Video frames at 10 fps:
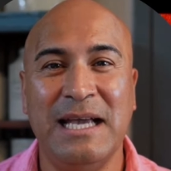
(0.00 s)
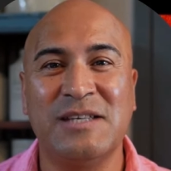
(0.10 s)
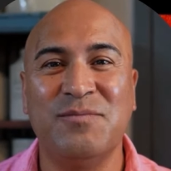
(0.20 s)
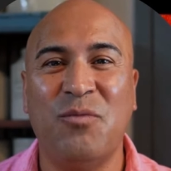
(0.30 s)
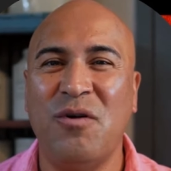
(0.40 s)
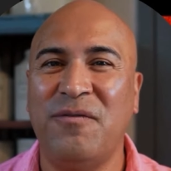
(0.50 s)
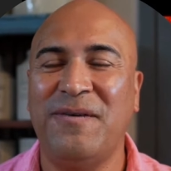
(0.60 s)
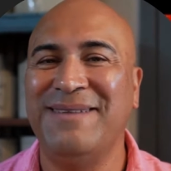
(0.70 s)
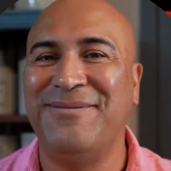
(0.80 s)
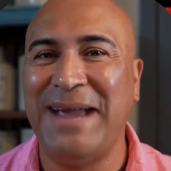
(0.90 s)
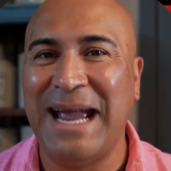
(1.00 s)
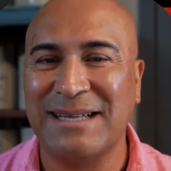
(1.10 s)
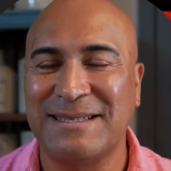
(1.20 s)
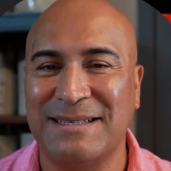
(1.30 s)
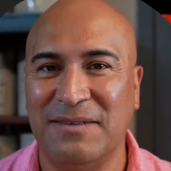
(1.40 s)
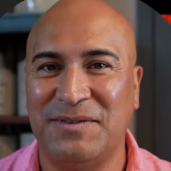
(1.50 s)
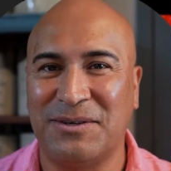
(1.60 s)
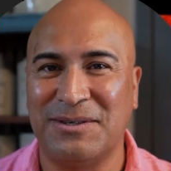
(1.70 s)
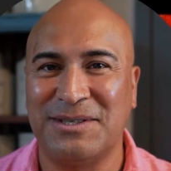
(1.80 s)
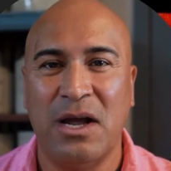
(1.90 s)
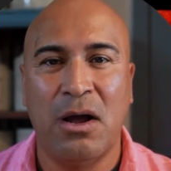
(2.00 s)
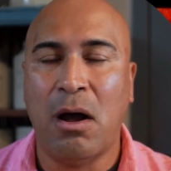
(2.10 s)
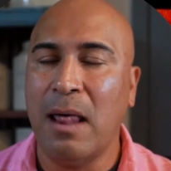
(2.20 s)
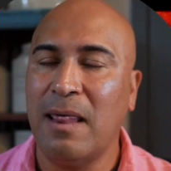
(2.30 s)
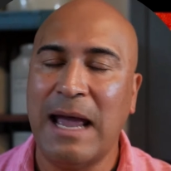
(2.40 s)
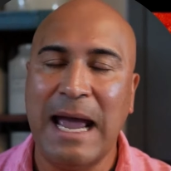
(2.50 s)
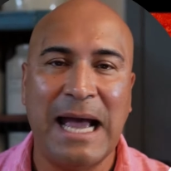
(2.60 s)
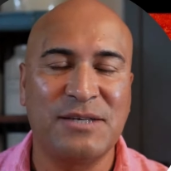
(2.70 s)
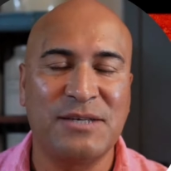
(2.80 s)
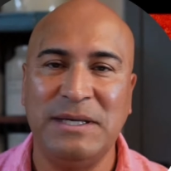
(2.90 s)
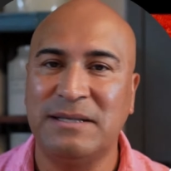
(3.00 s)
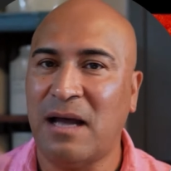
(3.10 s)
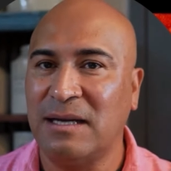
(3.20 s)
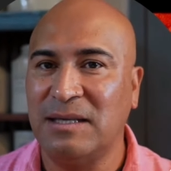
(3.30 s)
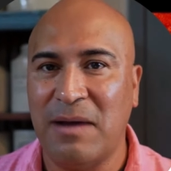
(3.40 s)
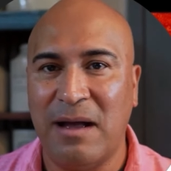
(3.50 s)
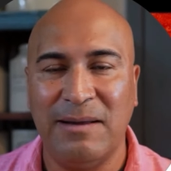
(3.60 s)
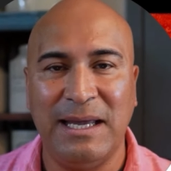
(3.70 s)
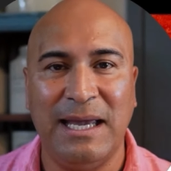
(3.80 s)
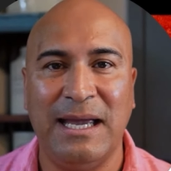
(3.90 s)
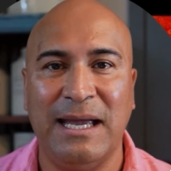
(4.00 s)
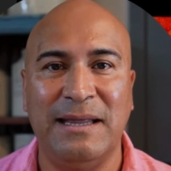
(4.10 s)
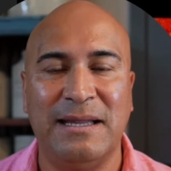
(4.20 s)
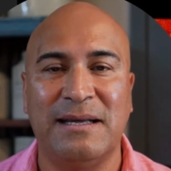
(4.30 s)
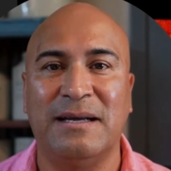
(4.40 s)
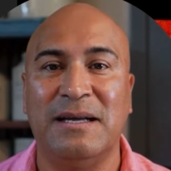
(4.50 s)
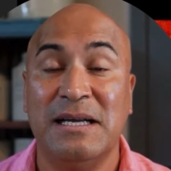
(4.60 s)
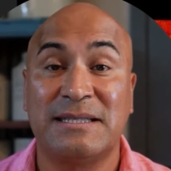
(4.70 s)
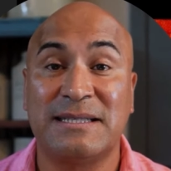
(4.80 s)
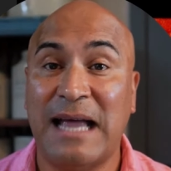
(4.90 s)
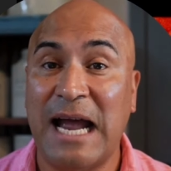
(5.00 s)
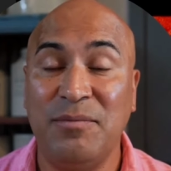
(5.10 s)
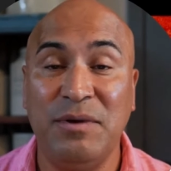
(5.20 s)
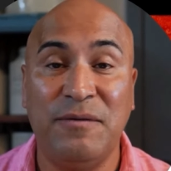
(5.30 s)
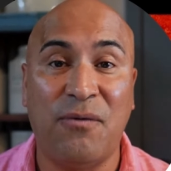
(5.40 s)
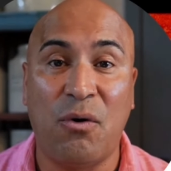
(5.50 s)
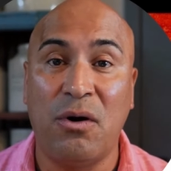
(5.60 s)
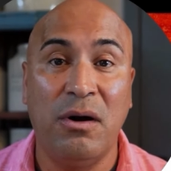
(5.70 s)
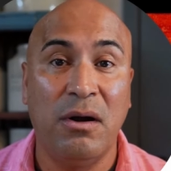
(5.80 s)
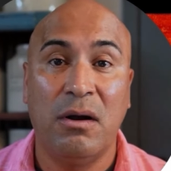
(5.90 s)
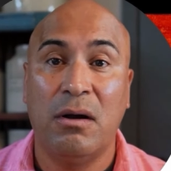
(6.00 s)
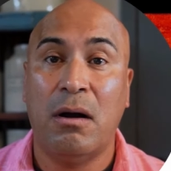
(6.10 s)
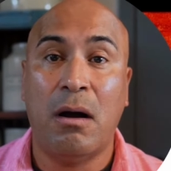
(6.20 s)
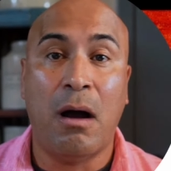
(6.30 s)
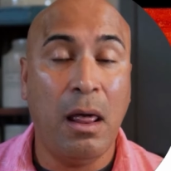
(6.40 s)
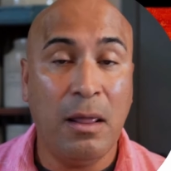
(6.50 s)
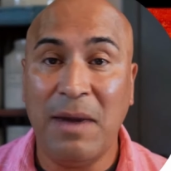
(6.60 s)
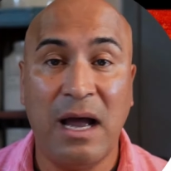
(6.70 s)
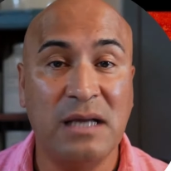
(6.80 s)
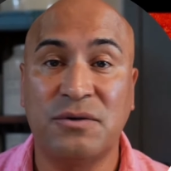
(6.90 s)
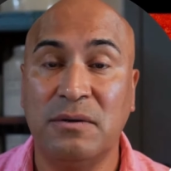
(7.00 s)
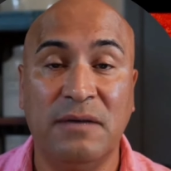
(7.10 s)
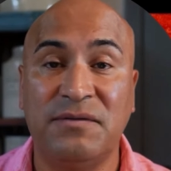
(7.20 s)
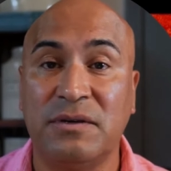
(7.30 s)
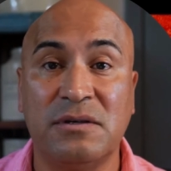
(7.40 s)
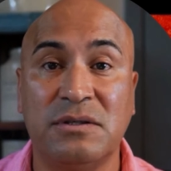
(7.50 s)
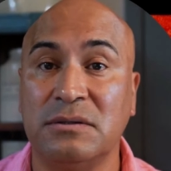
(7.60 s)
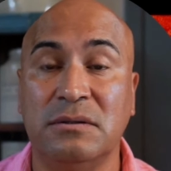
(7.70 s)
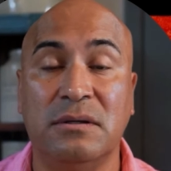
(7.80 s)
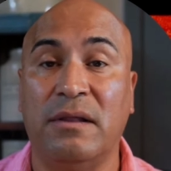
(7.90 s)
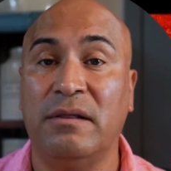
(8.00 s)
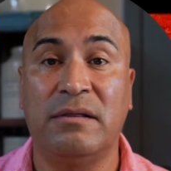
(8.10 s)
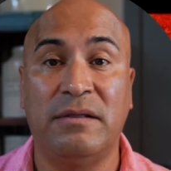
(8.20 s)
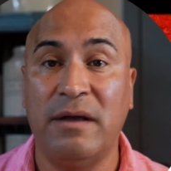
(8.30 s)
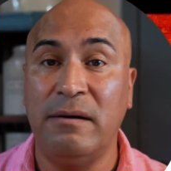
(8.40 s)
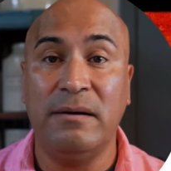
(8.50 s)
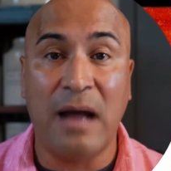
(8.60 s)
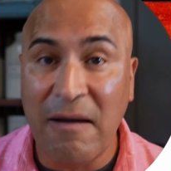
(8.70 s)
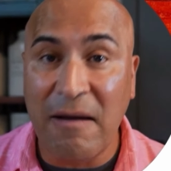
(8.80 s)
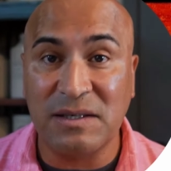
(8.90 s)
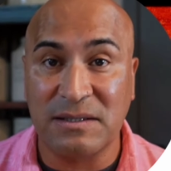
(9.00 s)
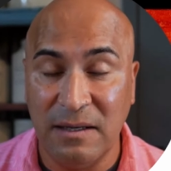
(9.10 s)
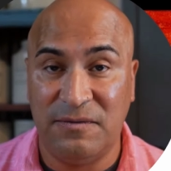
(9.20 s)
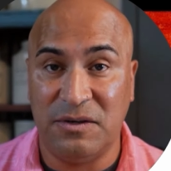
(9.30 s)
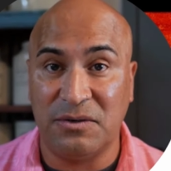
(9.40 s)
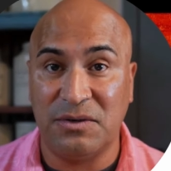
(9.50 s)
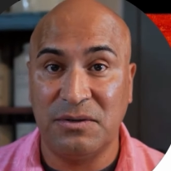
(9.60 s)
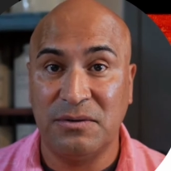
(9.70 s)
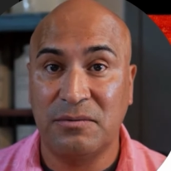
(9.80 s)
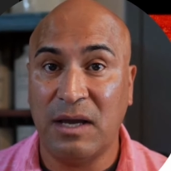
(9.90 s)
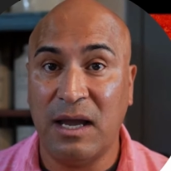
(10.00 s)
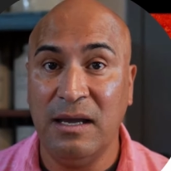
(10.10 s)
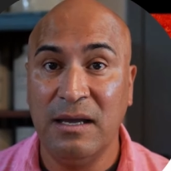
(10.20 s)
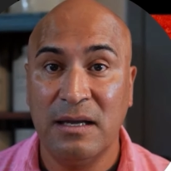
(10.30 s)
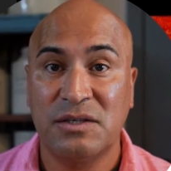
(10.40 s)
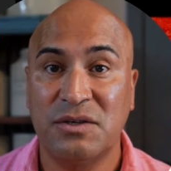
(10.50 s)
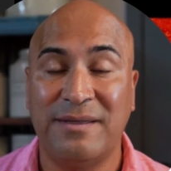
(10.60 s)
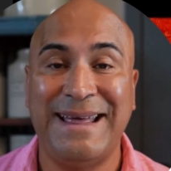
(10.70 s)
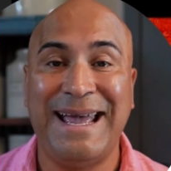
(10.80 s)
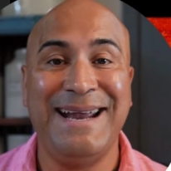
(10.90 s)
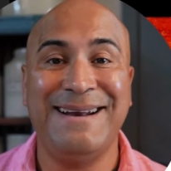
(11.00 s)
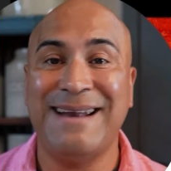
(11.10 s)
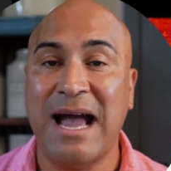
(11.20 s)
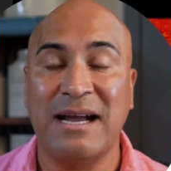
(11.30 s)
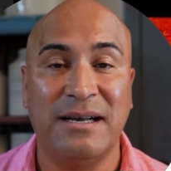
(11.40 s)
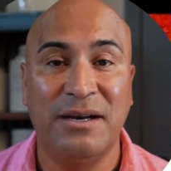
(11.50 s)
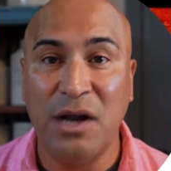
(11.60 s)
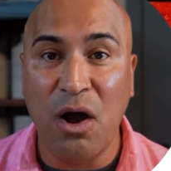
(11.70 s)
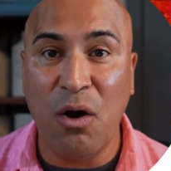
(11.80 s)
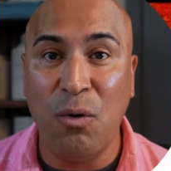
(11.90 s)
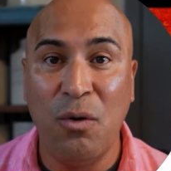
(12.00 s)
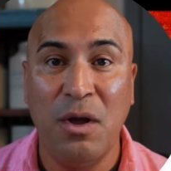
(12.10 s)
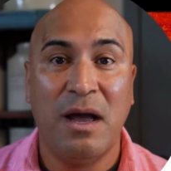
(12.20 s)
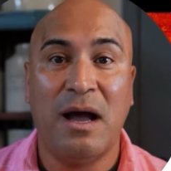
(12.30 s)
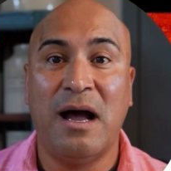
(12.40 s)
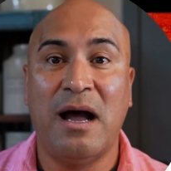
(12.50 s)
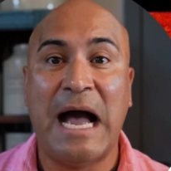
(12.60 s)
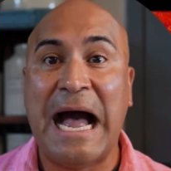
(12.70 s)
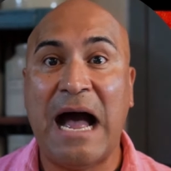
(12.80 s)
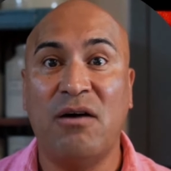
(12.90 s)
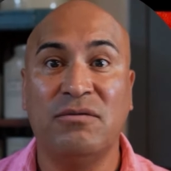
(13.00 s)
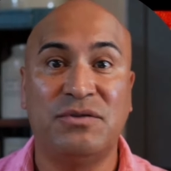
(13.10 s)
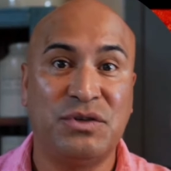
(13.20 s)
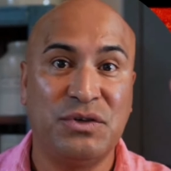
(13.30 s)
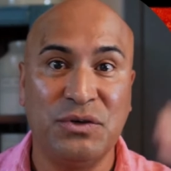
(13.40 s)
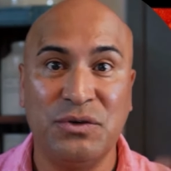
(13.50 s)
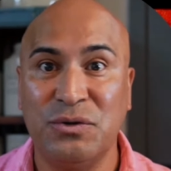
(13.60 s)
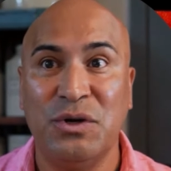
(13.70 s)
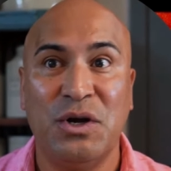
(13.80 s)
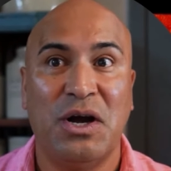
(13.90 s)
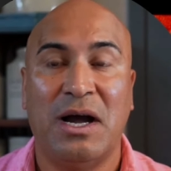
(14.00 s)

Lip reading: is more for advanced lifters. As we talked about in the slide before, all of my high school lifters, they're novice lifters. Okay, so they're not going to know how to